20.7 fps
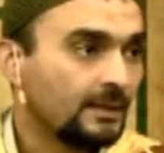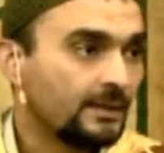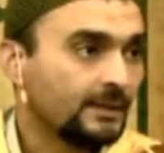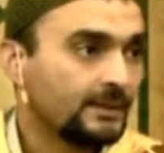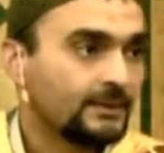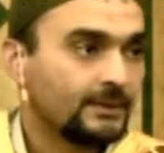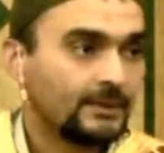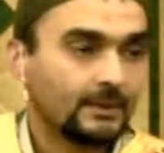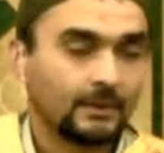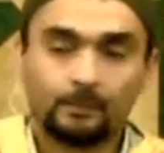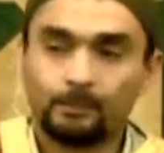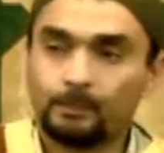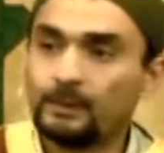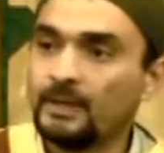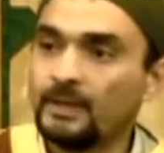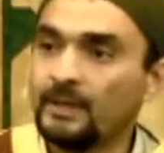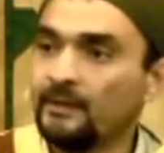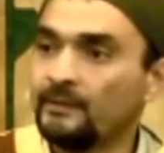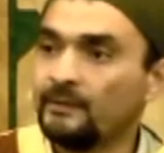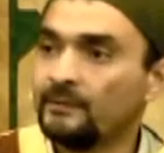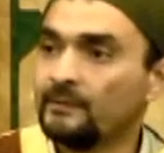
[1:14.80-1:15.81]
that took
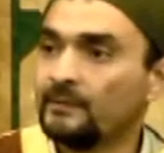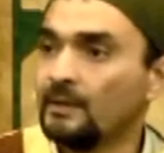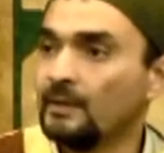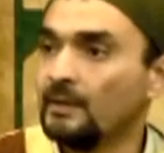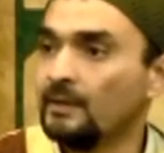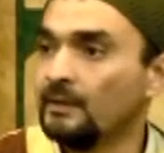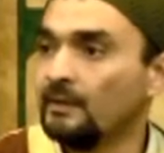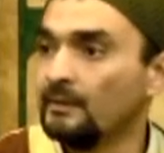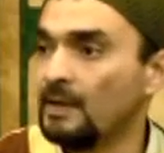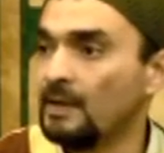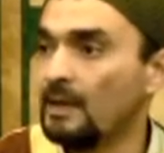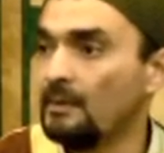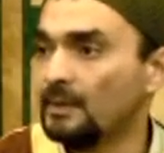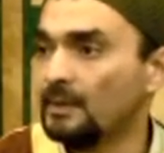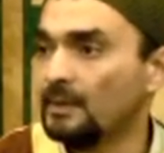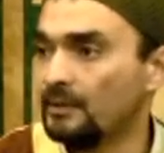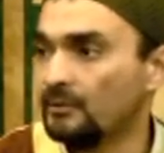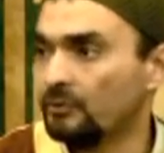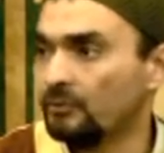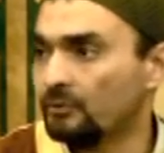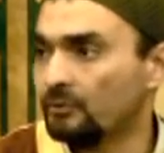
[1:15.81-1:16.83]
place in
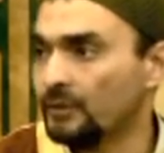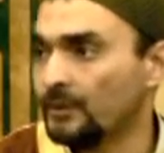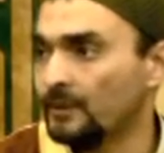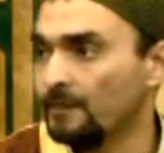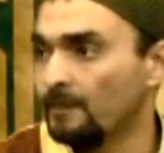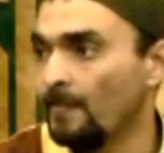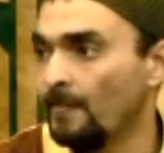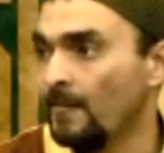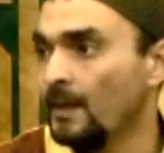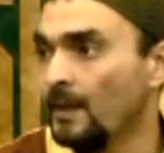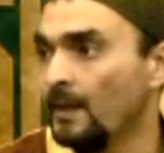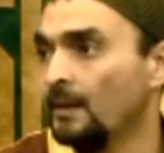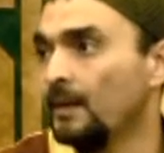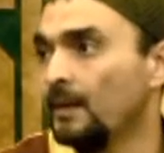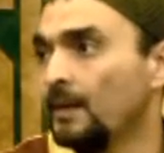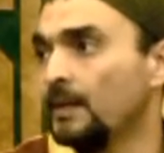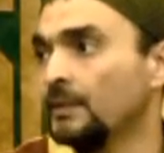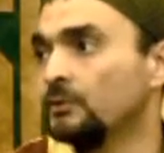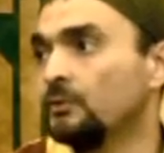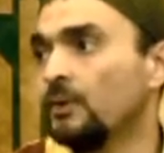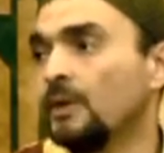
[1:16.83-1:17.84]
Islamic history,
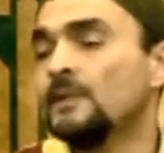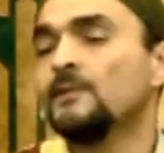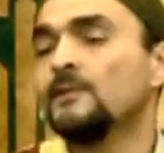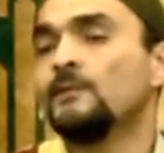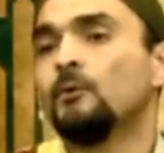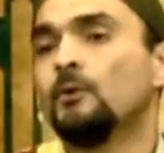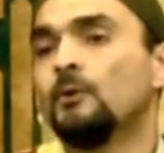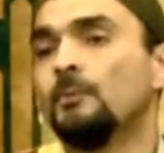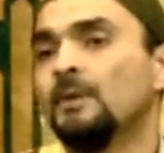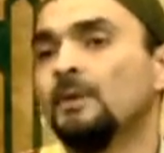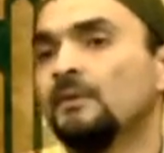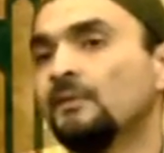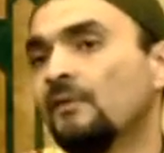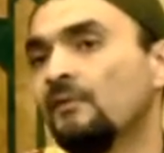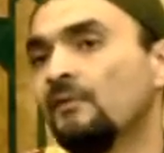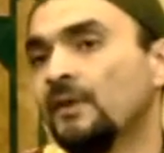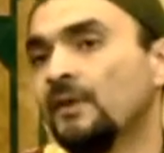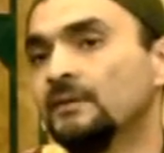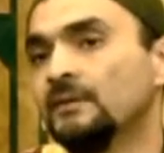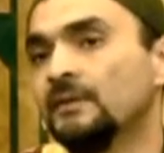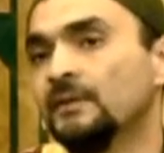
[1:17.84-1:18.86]
a transformative
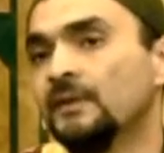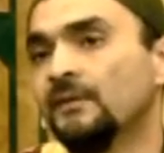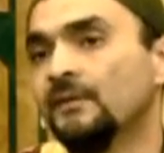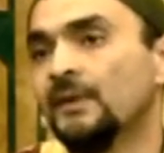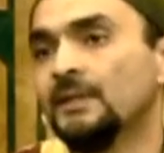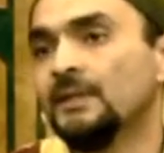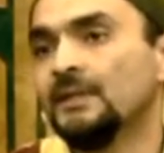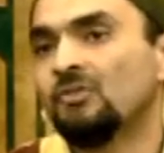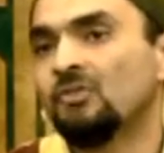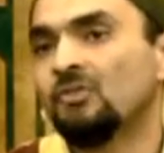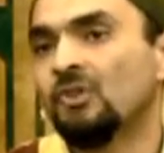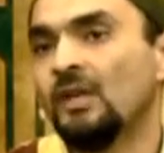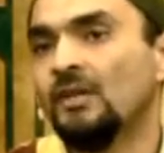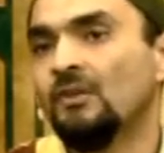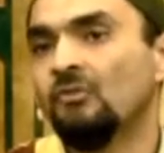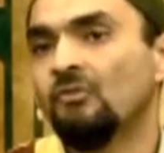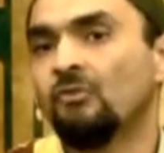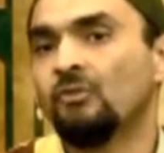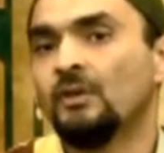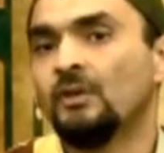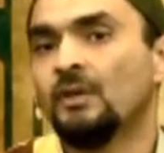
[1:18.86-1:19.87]
event, an event that
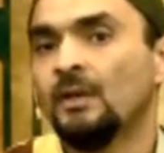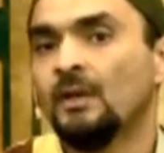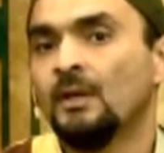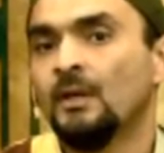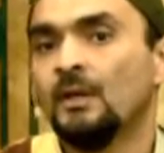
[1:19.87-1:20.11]
changed